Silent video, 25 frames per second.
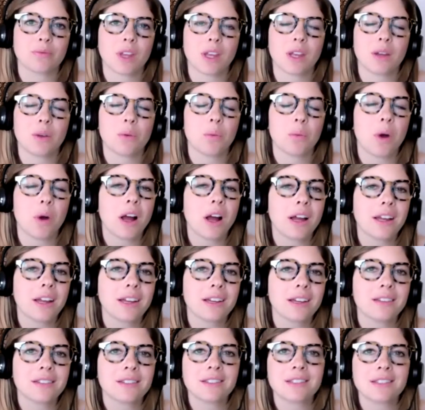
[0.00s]
And why
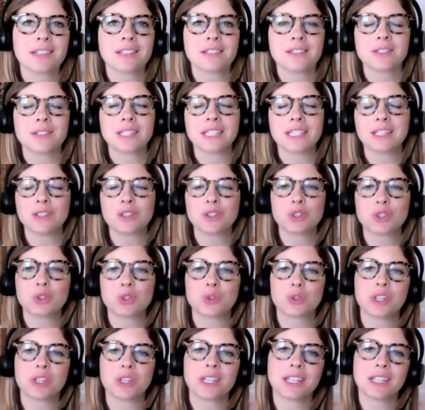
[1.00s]
has this inner
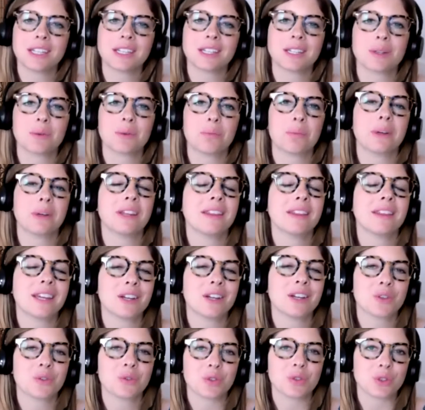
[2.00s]
critic been
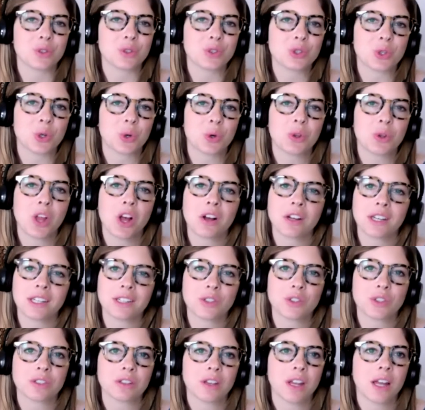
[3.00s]
there for so long in
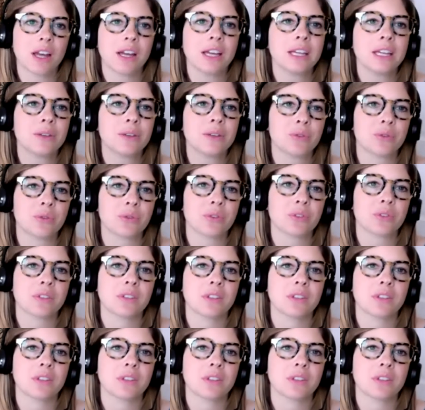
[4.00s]
your life?